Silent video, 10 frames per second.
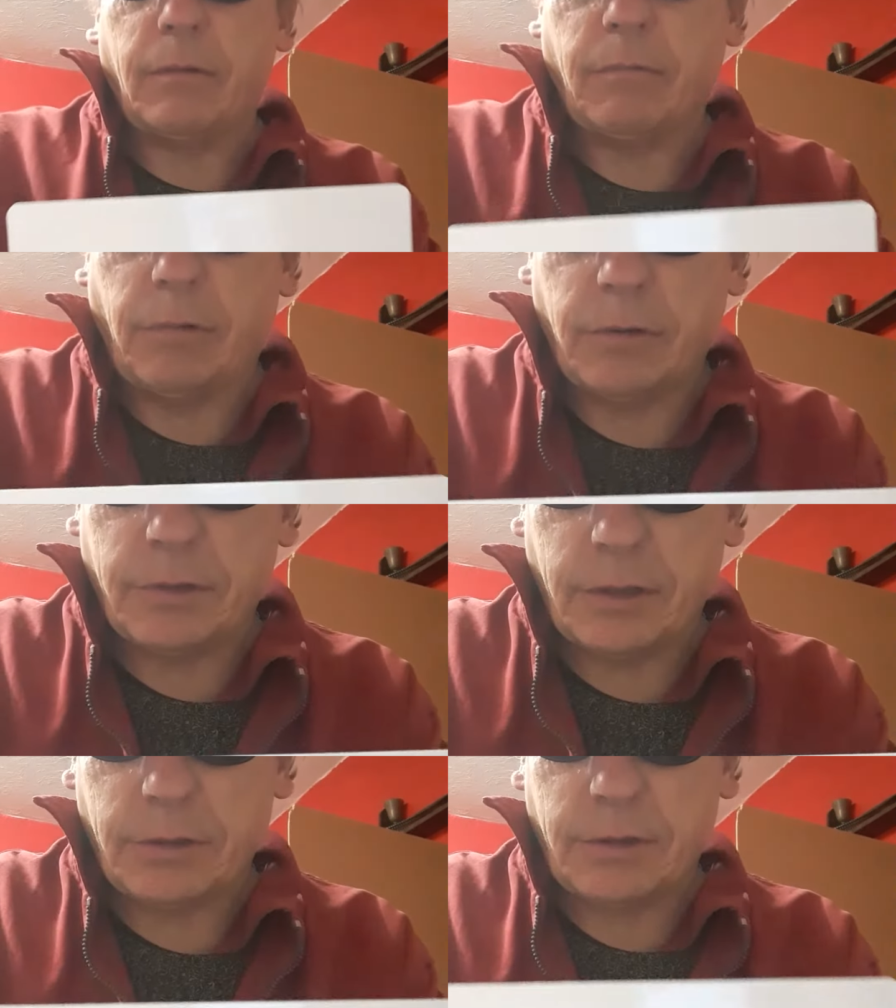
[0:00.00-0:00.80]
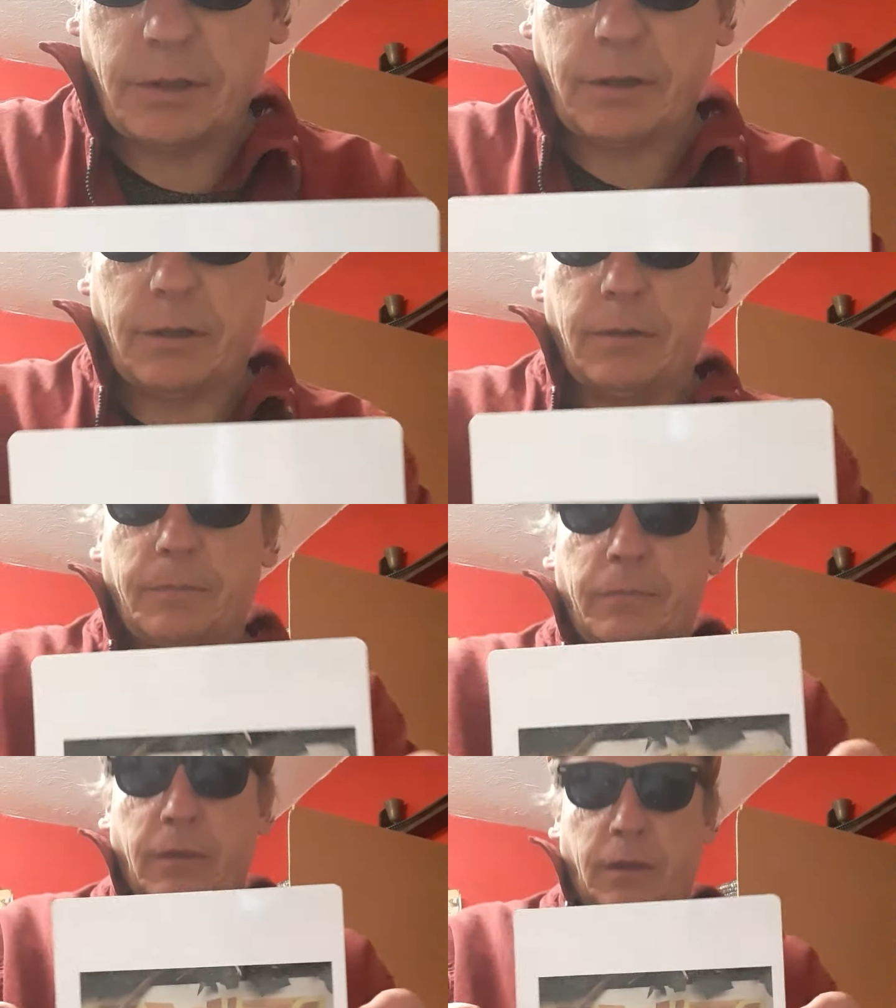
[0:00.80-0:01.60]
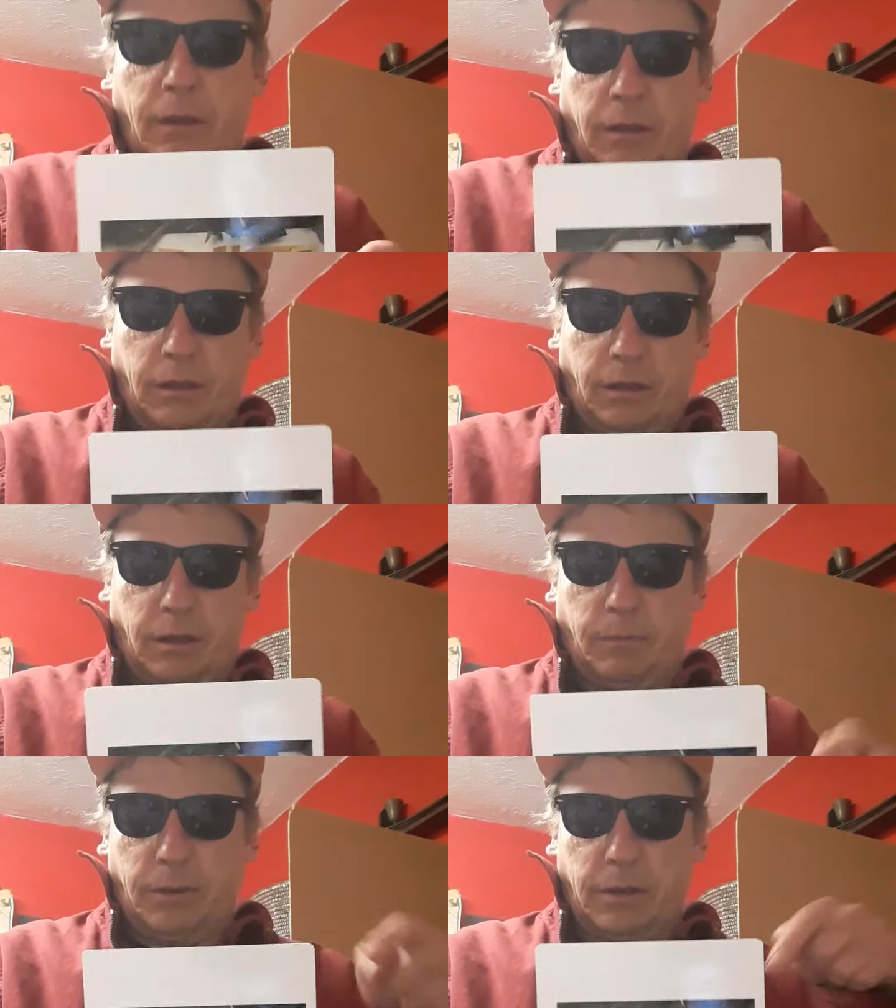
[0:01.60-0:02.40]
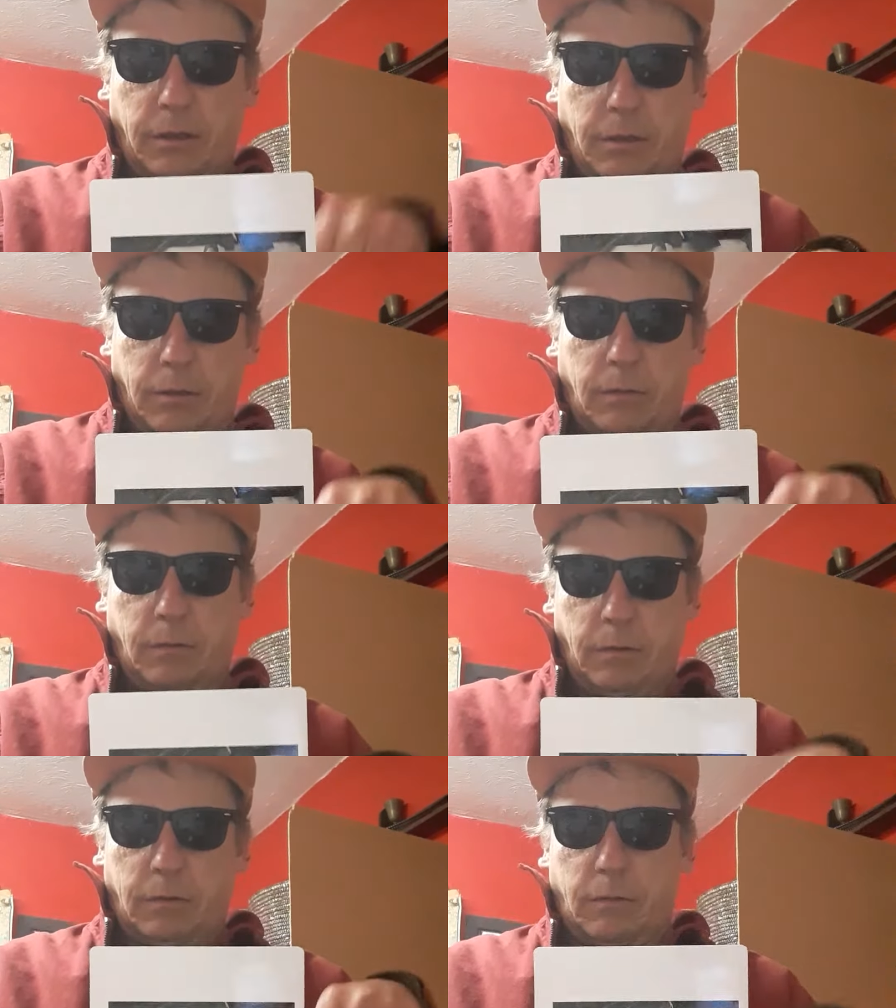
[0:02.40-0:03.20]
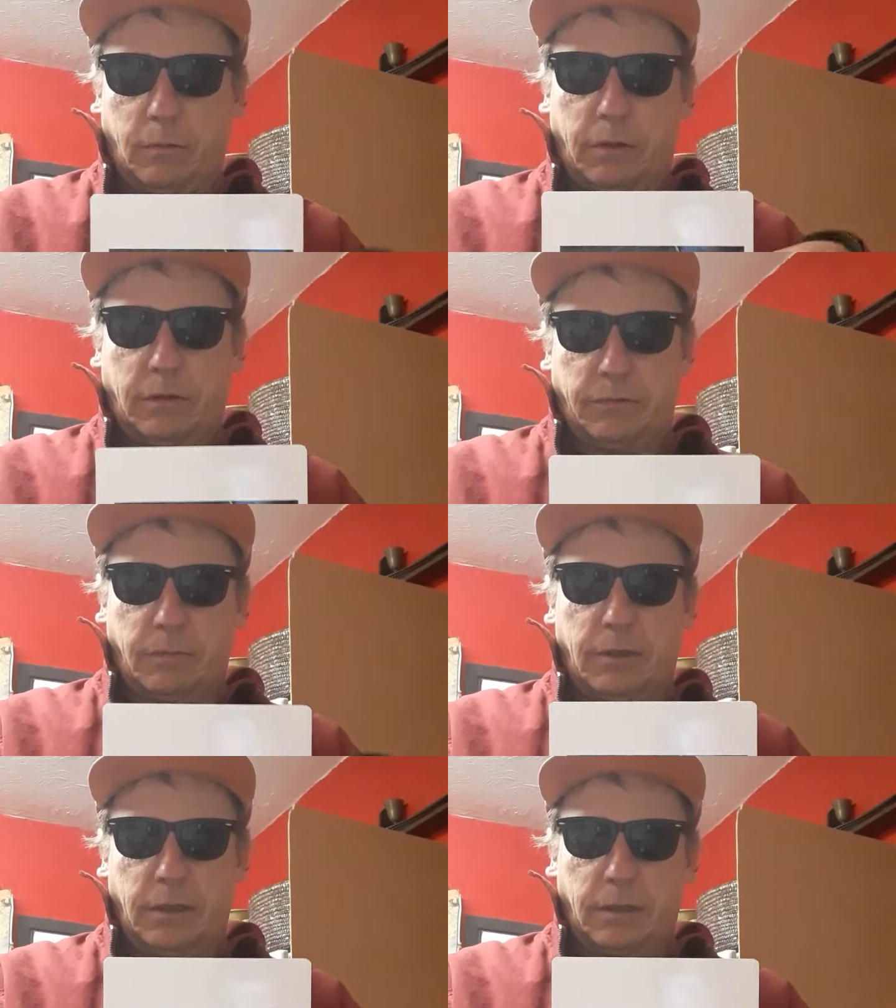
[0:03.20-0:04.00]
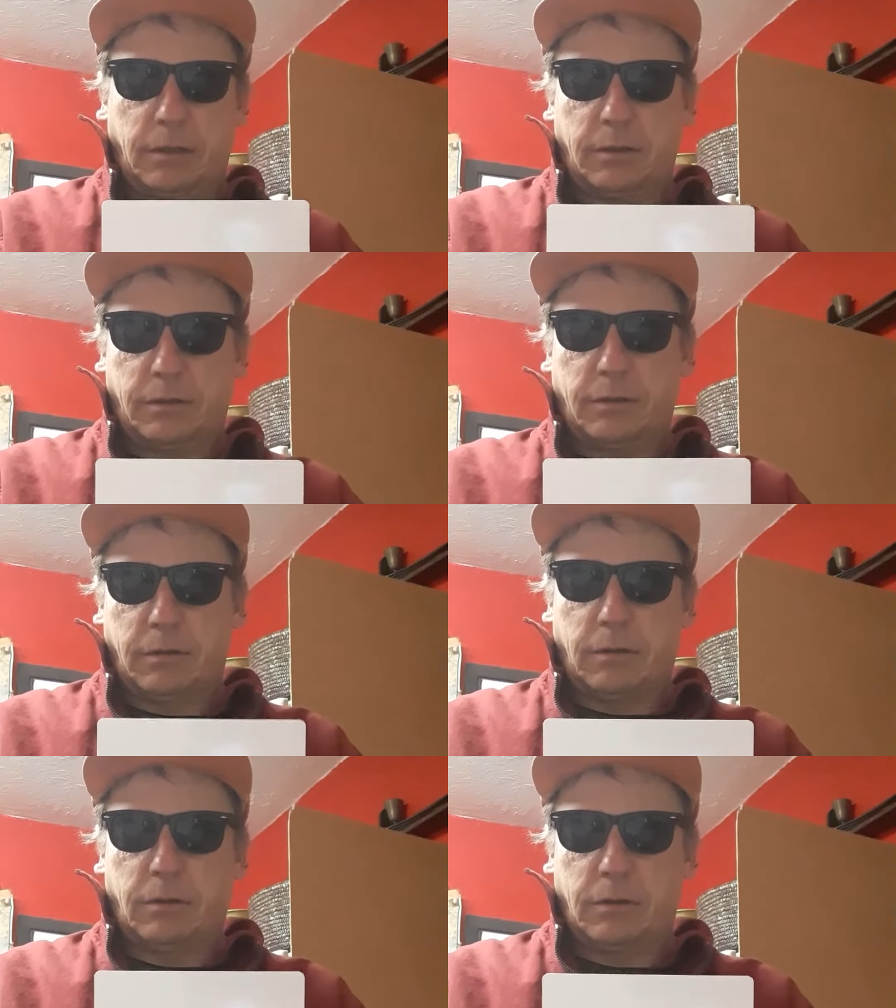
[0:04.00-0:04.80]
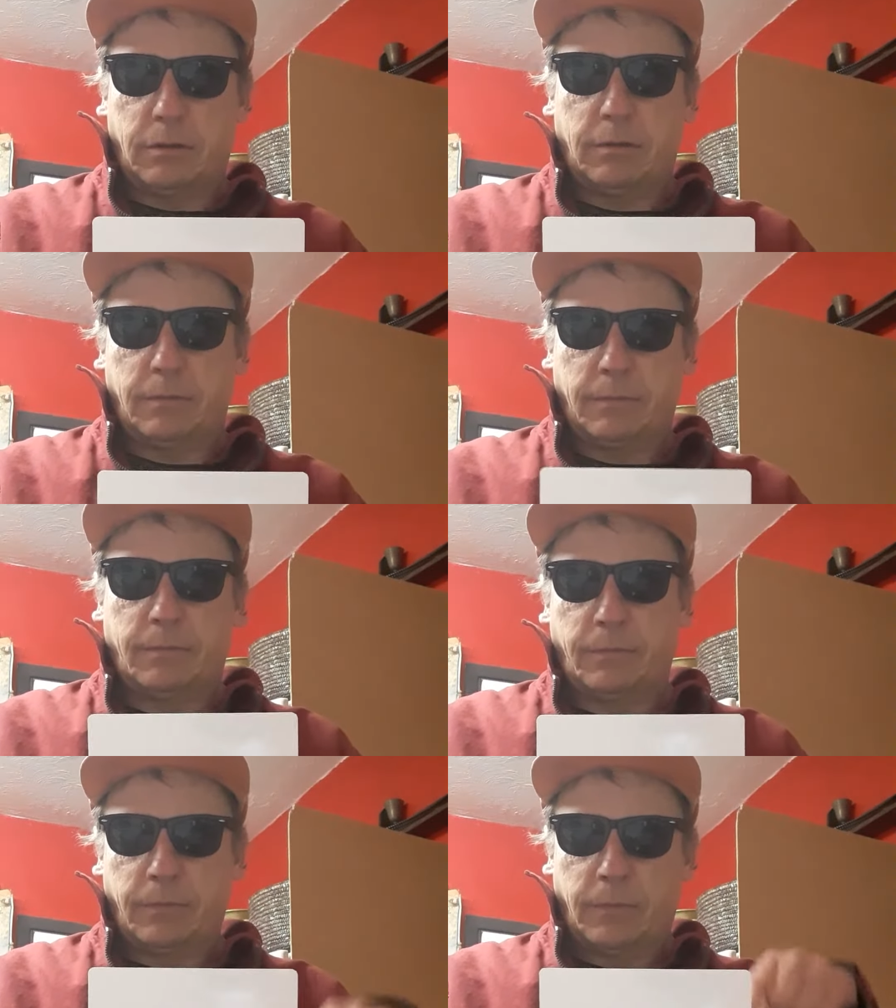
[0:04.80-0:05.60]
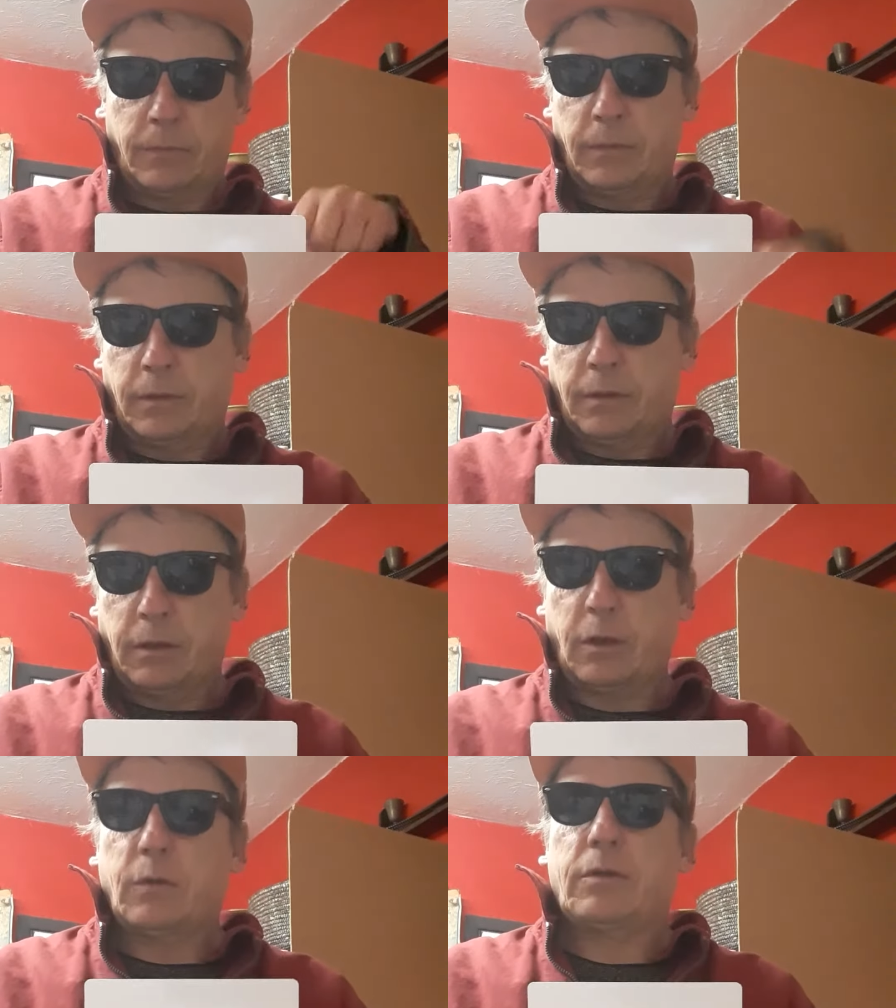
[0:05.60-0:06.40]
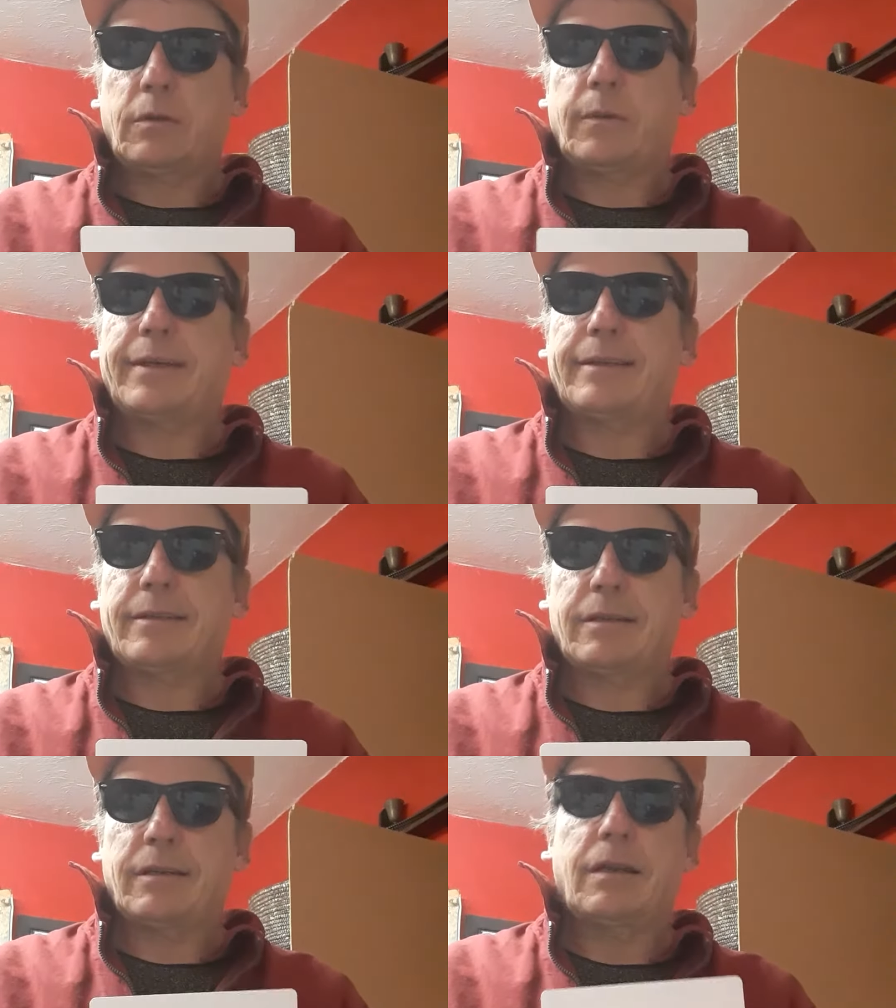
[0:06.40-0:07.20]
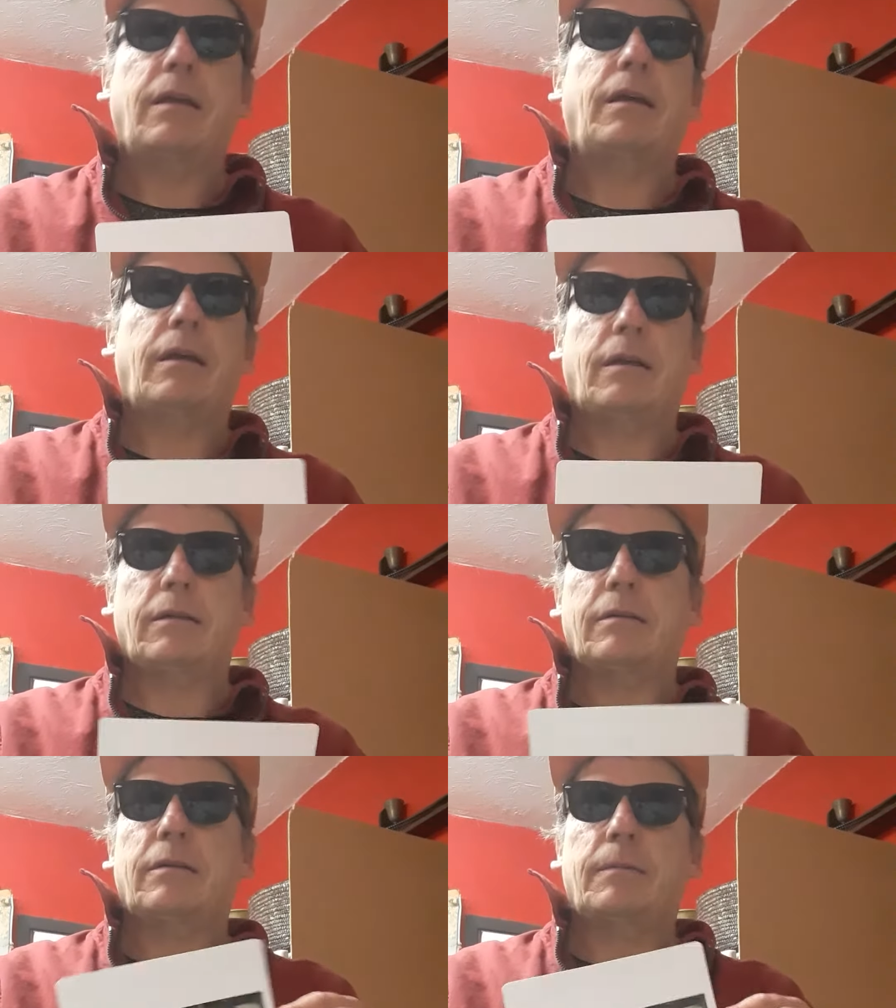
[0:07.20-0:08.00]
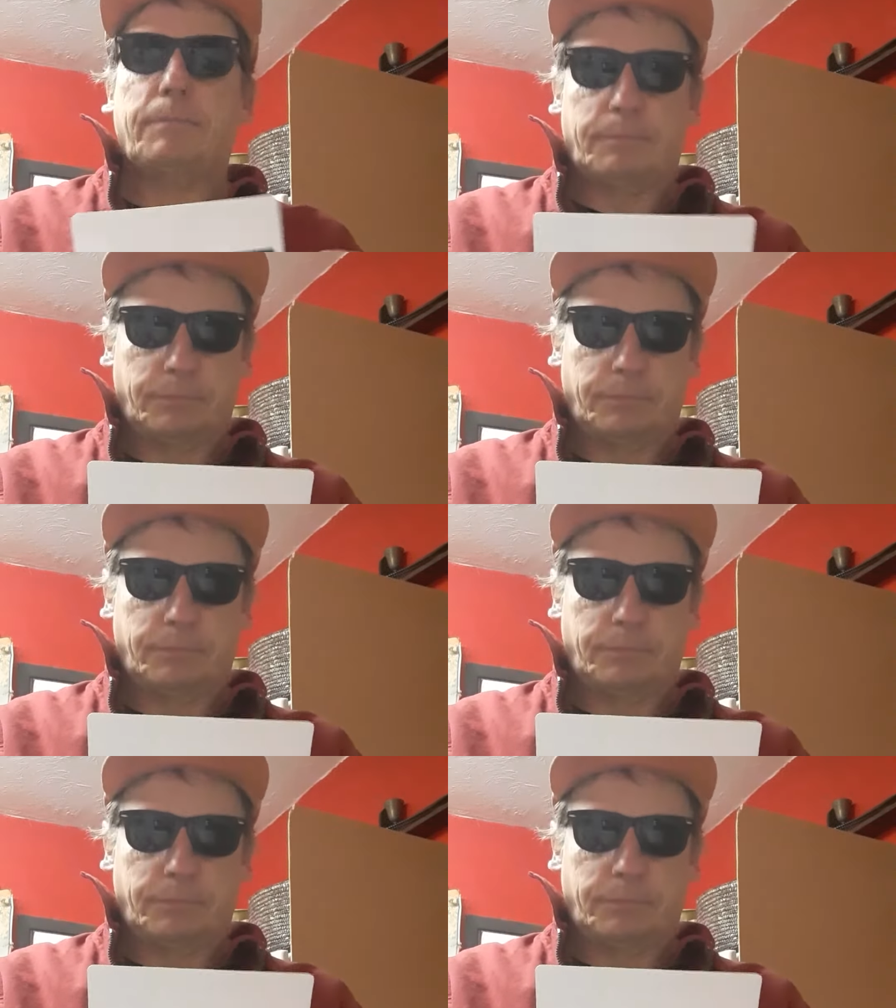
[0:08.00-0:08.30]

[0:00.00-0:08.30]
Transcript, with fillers: Rollzart sticker. And below we'll have some links so you can go to it and um,